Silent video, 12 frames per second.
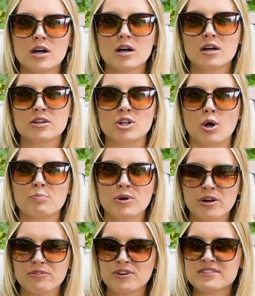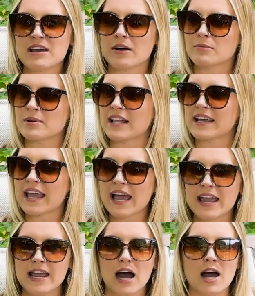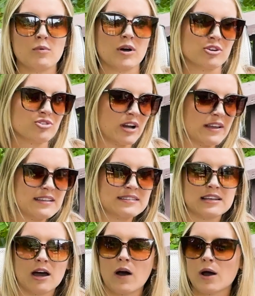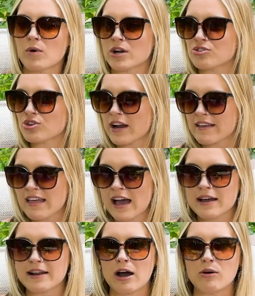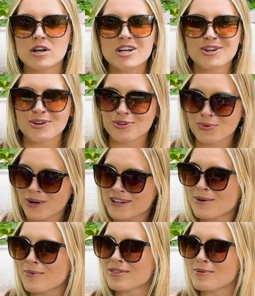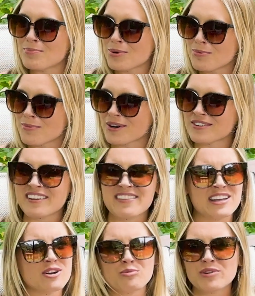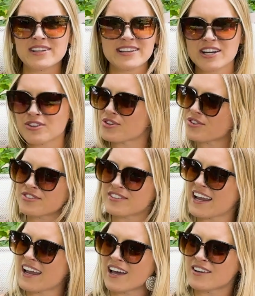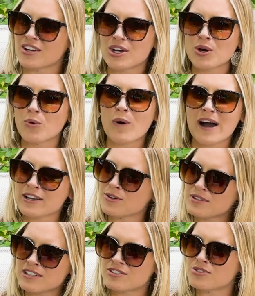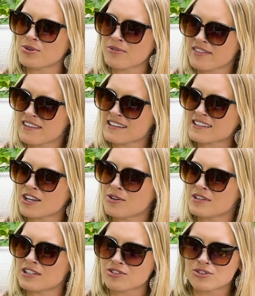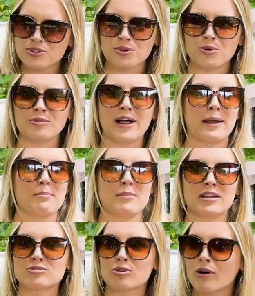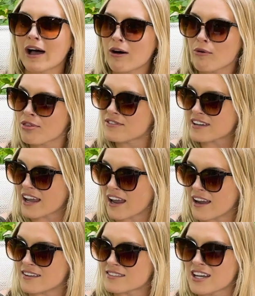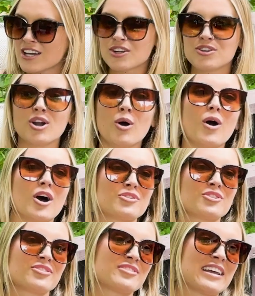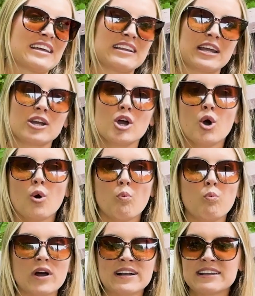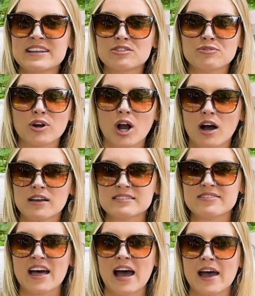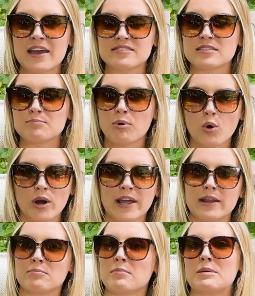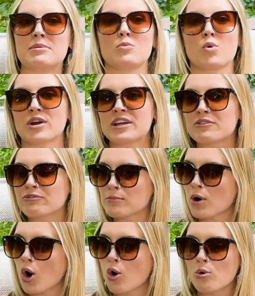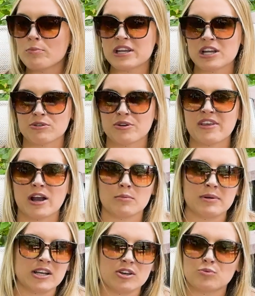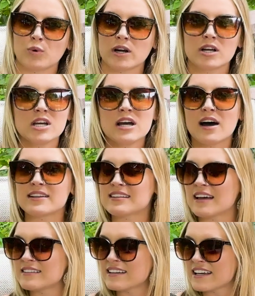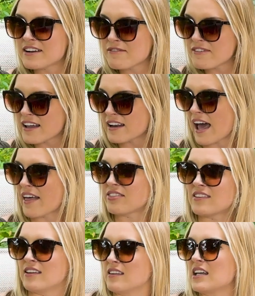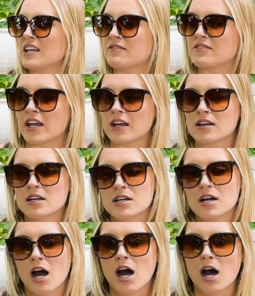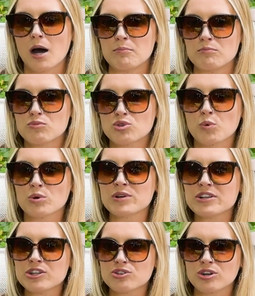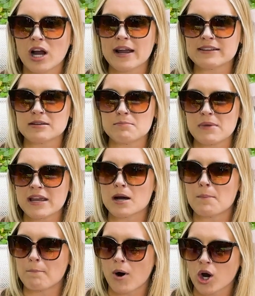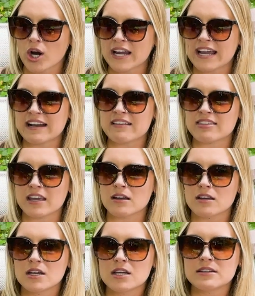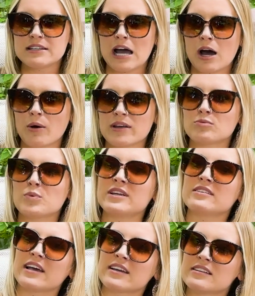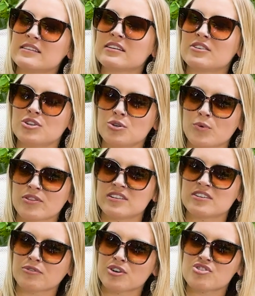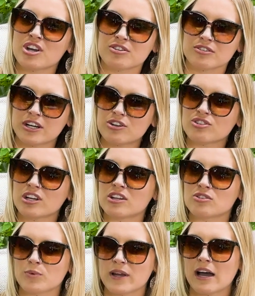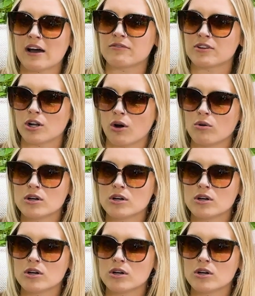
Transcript: you know, put our foot down and be like, hey, I want to try this out. I want to try that out, because you're working with the boomers and they don't really understand why you need to do the things that you need to do, like mental health days, you know, understanding what it is for us that is important, maybe working from home here or there because we're attending an event in the evening. So we're really trying to make a mark. And I think now as we like continue with the different generations, we have, you know,